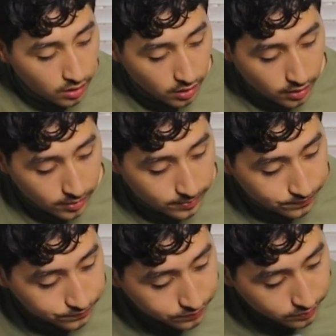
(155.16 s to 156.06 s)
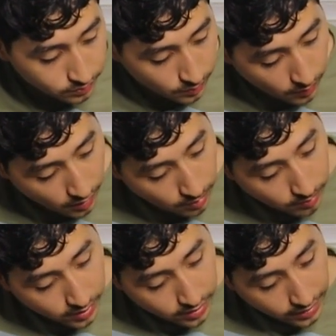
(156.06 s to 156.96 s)

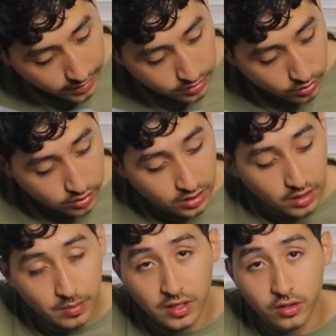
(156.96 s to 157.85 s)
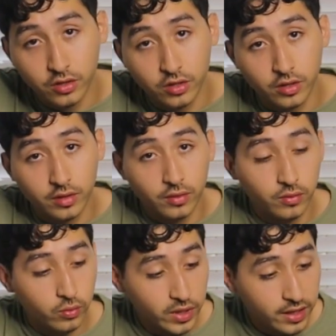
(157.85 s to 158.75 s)
But yeah, so it's gonna be your
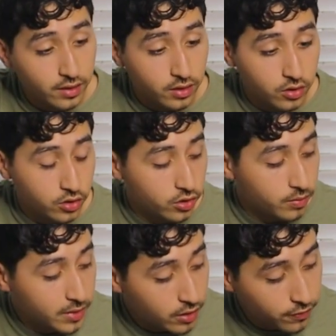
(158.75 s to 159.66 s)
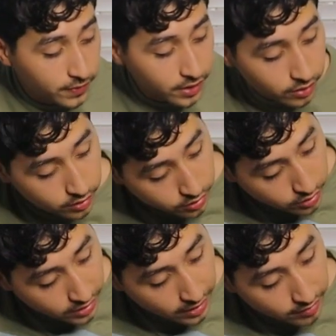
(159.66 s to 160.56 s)
ring, your middle finger. You're
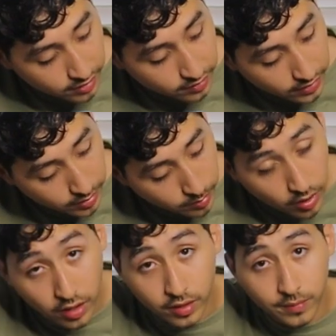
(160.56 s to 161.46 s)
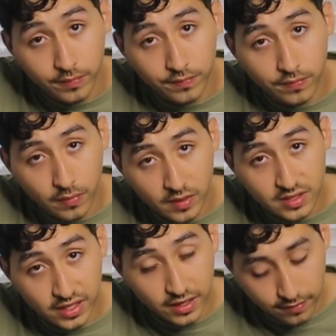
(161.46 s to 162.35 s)
gonna have it at the very bottom,
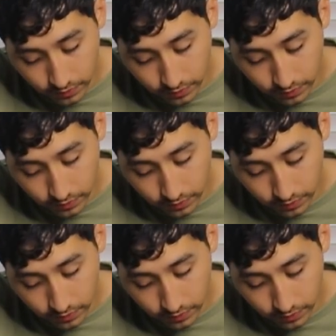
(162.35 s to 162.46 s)
second